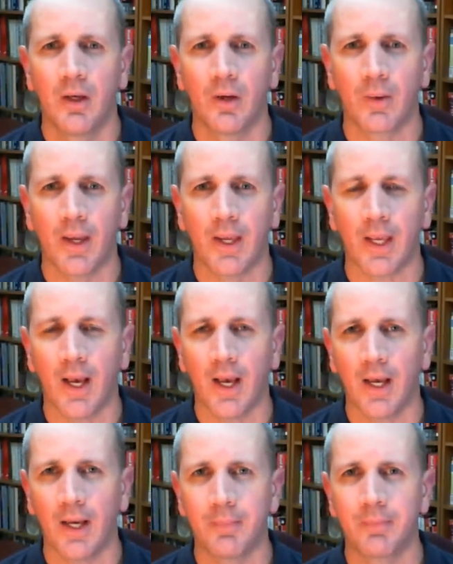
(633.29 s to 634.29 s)
Okay,
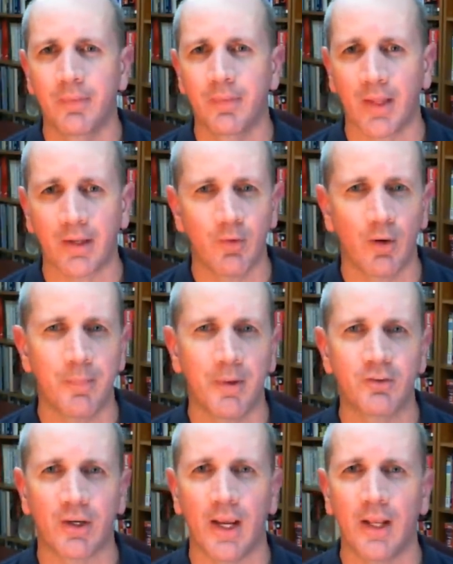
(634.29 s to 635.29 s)
thank you very
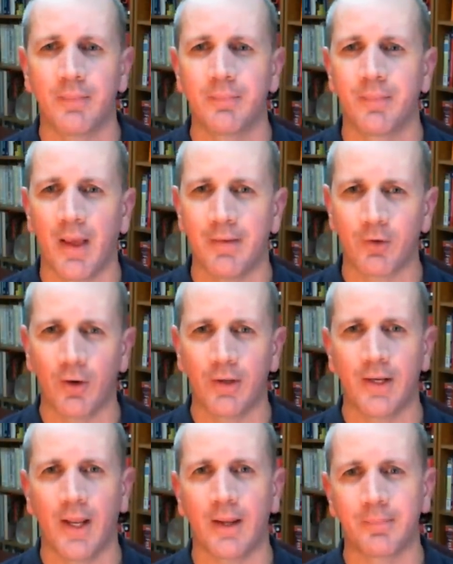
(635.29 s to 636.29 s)
much again. Have a great
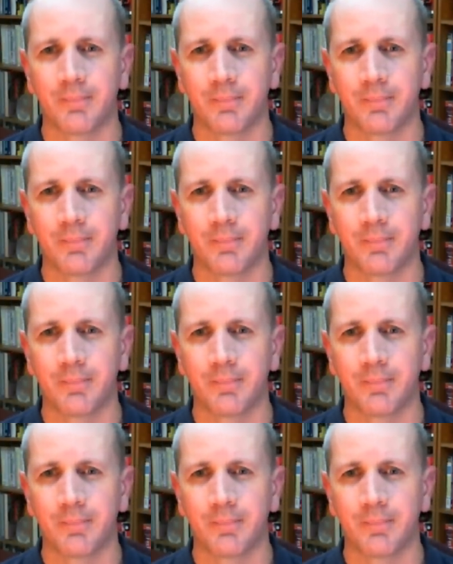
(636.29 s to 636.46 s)
day.